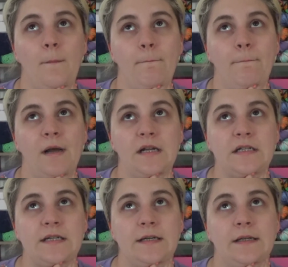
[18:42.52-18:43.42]

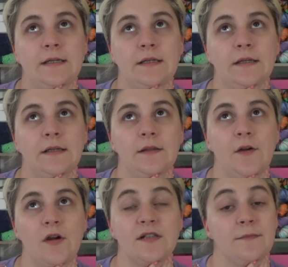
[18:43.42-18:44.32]
But there
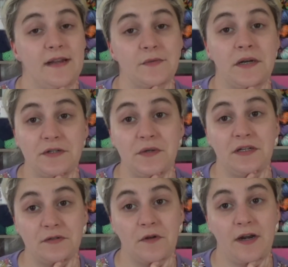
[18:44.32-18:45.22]
are some days when I do need
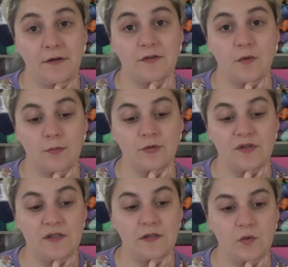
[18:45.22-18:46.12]
to run errands while Bruce
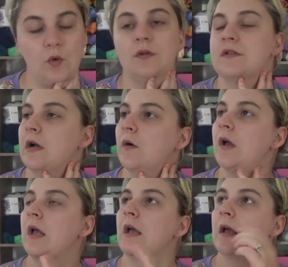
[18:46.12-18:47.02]
is at school. So
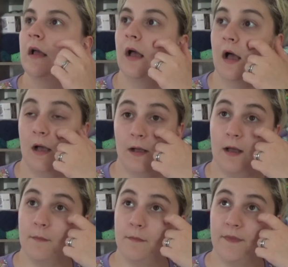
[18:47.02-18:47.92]

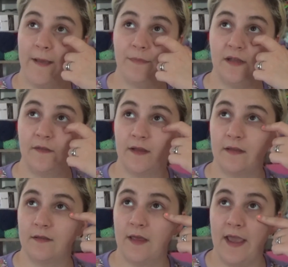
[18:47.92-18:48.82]
that being the
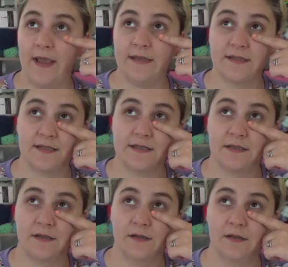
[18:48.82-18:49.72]
case,
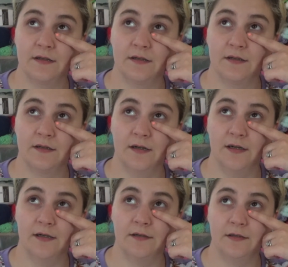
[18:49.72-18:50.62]

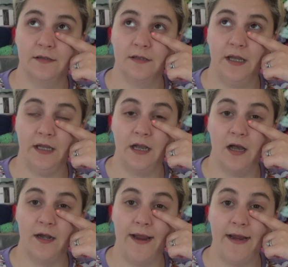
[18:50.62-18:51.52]
he
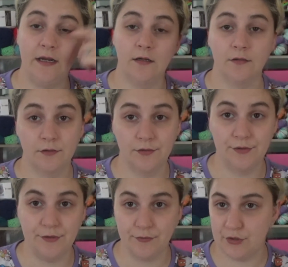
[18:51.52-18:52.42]
got a
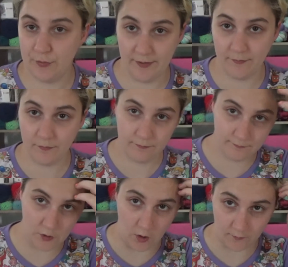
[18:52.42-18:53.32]
new to him
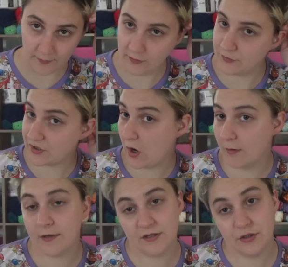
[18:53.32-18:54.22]
car, a used car,
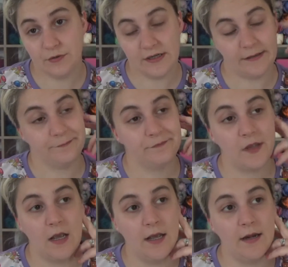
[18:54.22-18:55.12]
but it's new to him.
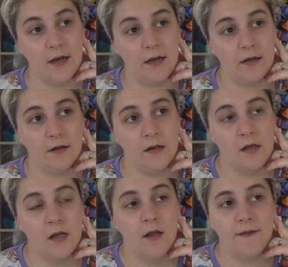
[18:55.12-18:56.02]
And
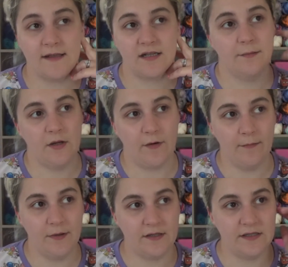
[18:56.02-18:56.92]
that's going to be great
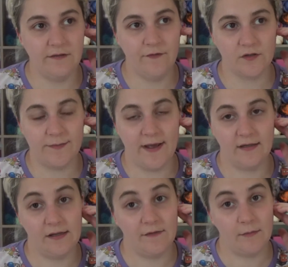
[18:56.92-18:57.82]
because he feels bad
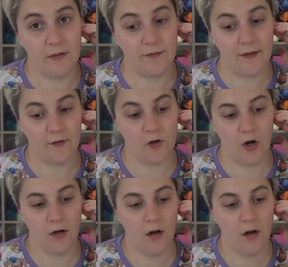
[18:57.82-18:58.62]
leaving me without a car.